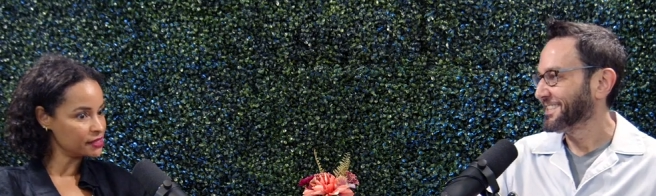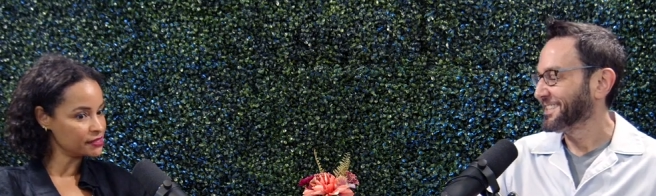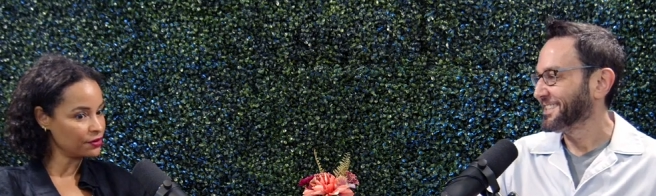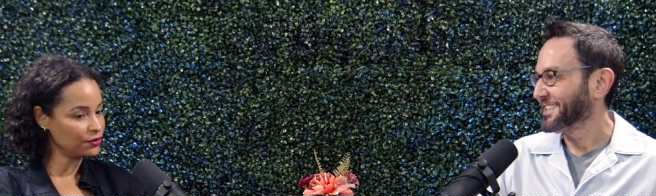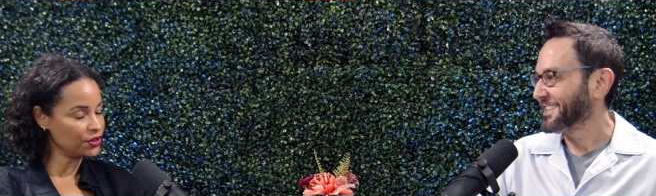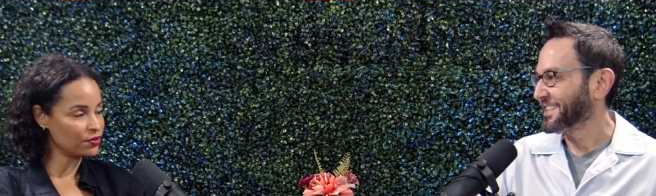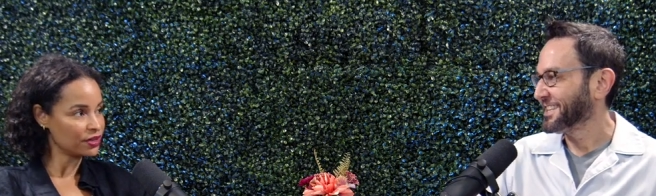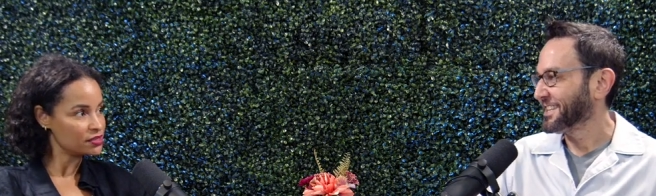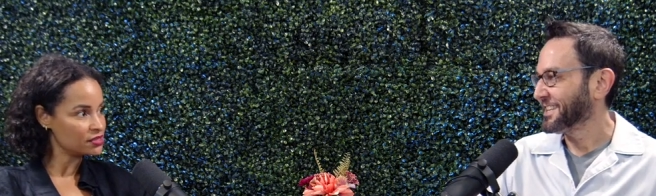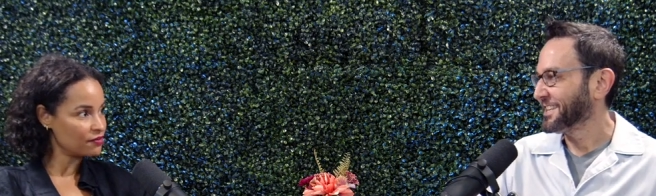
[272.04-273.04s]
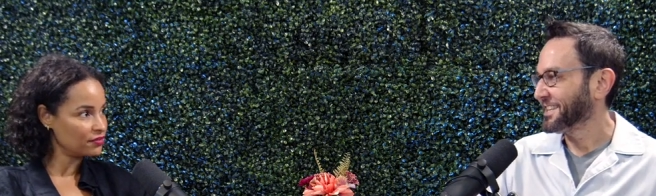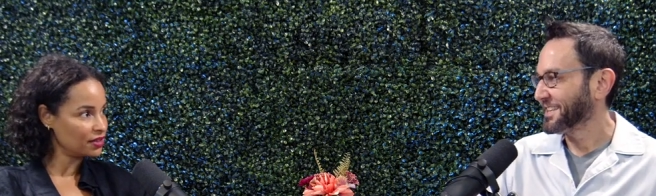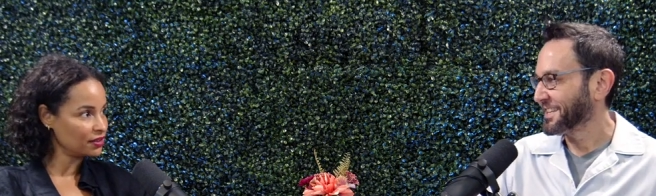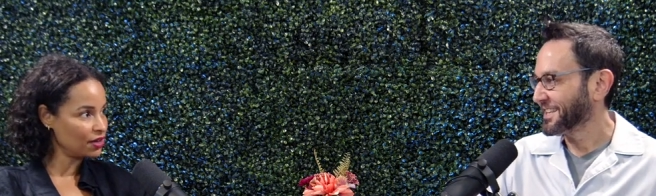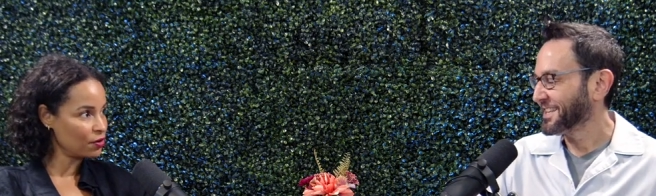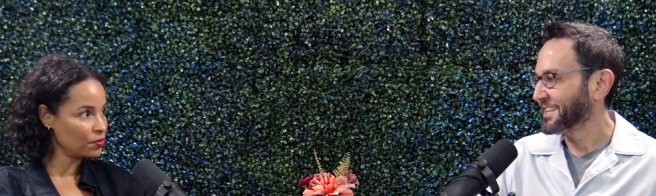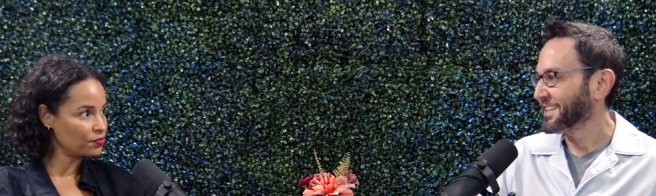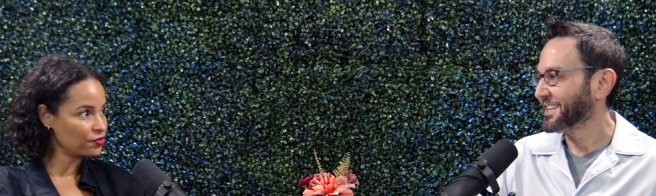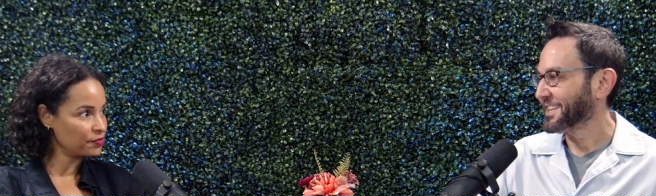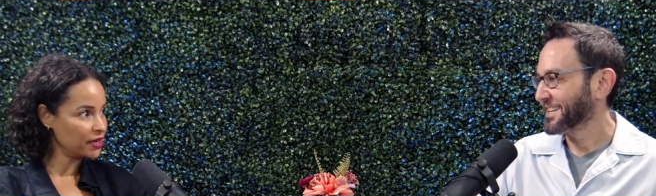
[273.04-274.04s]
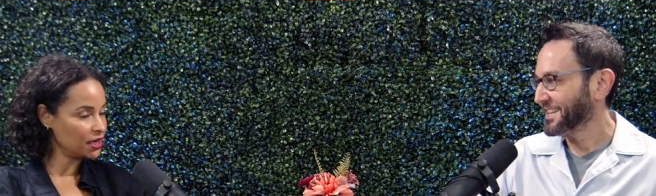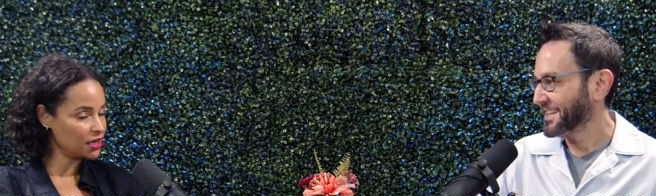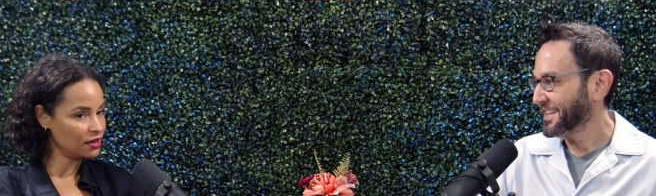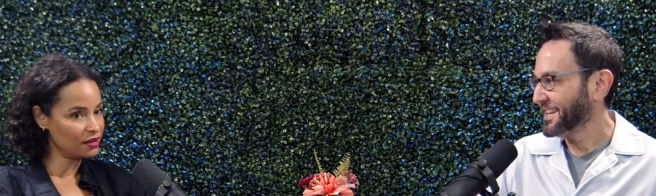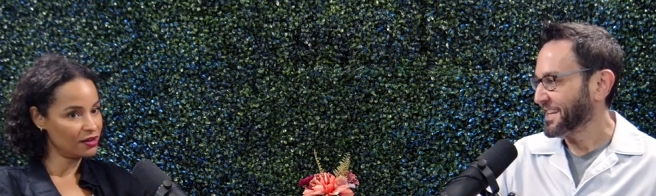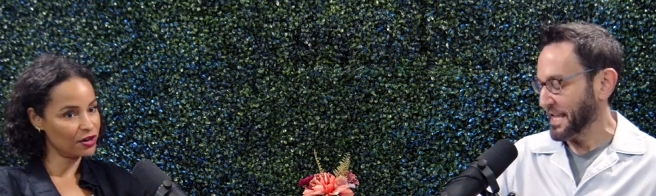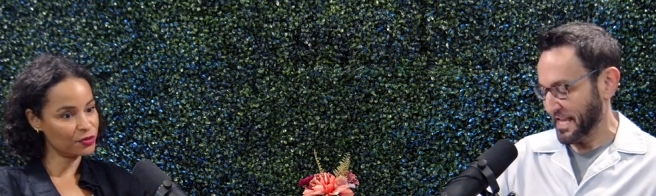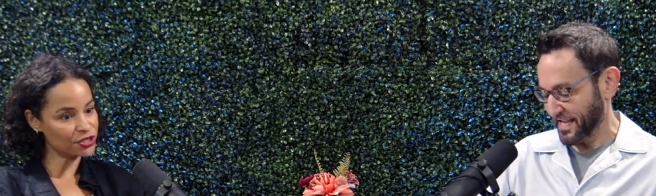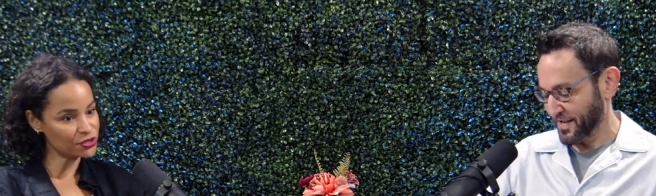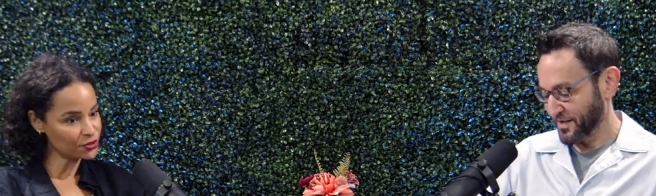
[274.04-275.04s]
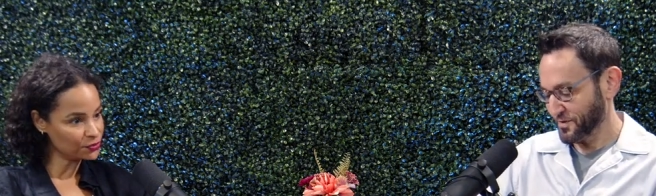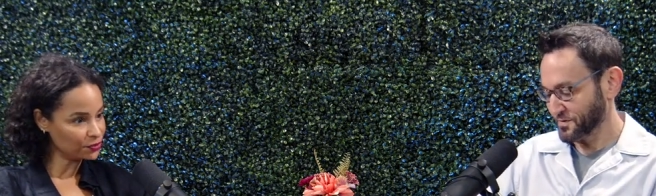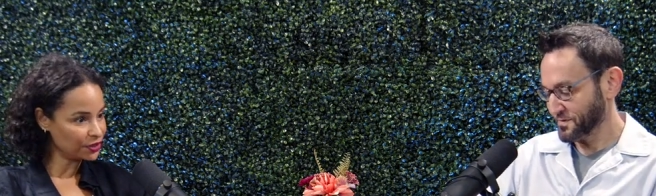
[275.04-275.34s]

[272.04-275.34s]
Speaker 1: So New York is definitely home for me. I went to school